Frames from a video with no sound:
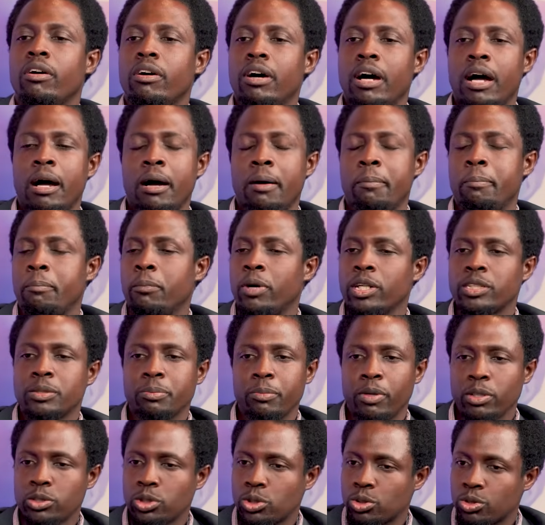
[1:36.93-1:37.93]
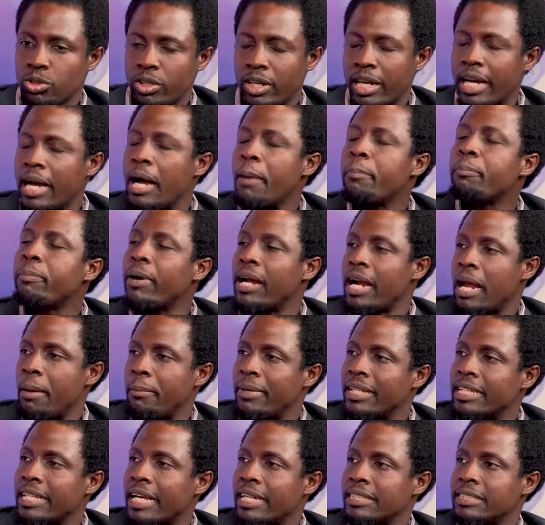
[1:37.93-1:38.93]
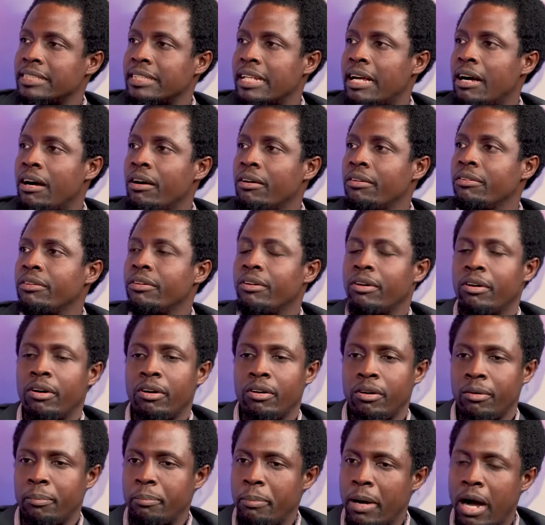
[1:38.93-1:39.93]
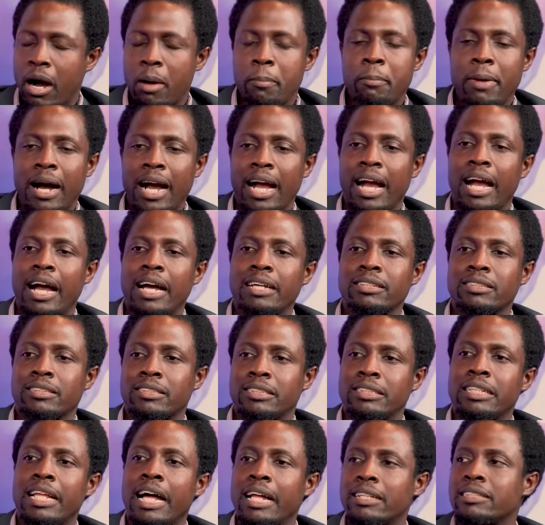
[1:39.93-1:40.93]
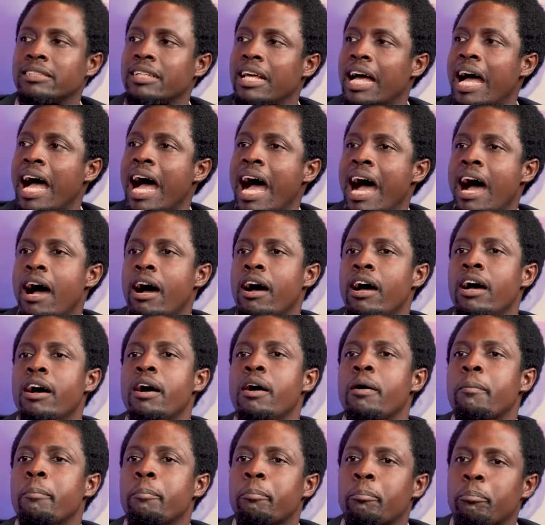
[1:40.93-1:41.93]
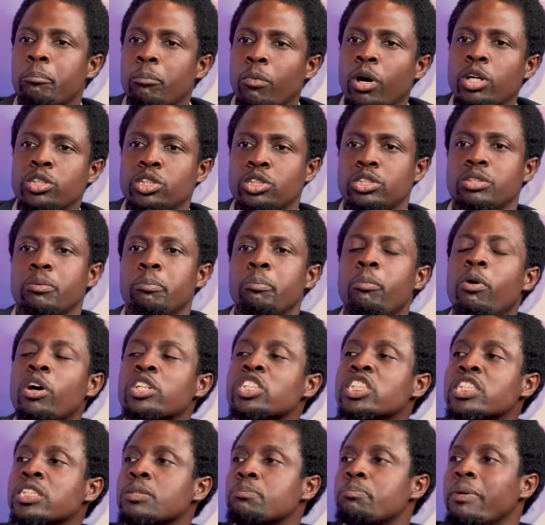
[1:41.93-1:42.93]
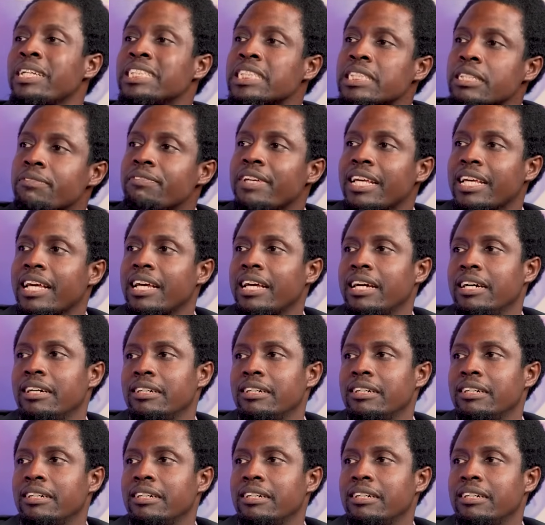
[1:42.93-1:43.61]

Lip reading: are much more stronger parameters now, or biomarkers that are much more specific,